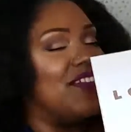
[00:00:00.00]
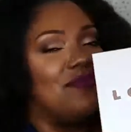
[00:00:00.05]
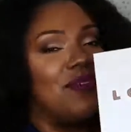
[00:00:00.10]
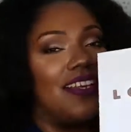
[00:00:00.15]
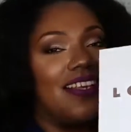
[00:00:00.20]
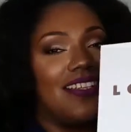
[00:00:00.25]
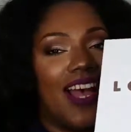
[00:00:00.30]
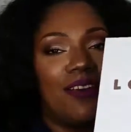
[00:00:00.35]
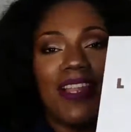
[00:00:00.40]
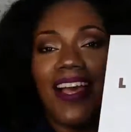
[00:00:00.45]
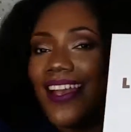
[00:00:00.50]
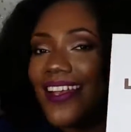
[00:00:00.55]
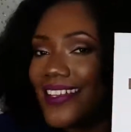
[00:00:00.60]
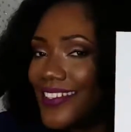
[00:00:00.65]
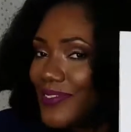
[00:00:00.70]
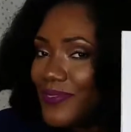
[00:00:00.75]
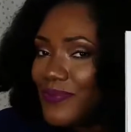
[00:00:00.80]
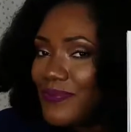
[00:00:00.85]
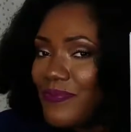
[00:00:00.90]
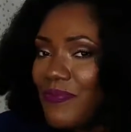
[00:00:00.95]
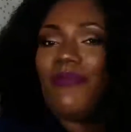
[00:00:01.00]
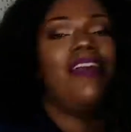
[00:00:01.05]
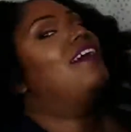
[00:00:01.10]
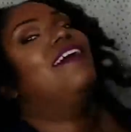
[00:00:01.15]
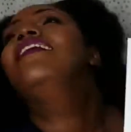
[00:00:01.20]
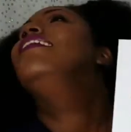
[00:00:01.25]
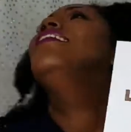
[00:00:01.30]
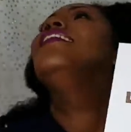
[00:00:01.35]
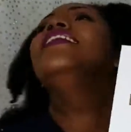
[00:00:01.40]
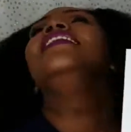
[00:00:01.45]
have to be, because I'm like,
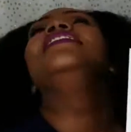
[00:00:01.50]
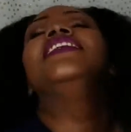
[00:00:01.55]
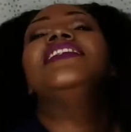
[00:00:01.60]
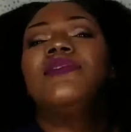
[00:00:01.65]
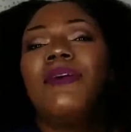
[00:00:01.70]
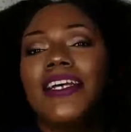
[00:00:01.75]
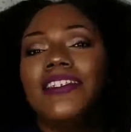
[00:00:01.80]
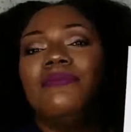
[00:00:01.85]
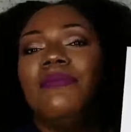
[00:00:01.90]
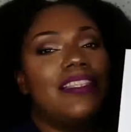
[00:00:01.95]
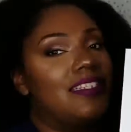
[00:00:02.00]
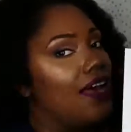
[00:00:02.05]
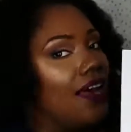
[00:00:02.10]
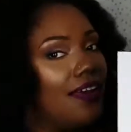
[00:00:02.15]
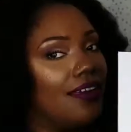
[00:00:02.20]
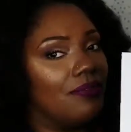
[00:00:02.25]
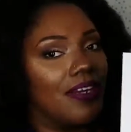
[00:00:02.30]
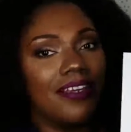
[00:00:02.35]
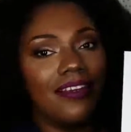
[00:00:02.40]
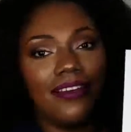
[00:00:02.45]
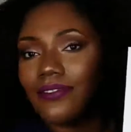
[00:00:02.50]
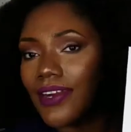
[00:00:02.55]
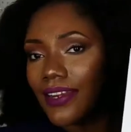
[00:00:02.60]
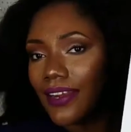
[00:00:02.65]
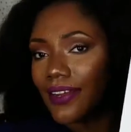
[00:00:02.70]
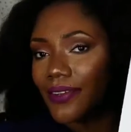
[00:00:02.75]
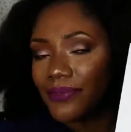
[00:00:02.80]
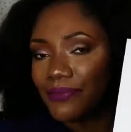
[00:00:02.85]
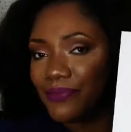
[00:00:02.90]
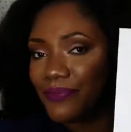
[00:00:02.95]
this is my time right here,
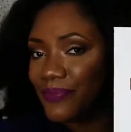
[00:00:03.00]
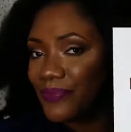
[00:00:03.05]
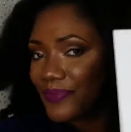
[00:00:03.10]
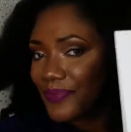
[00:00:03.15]
right now.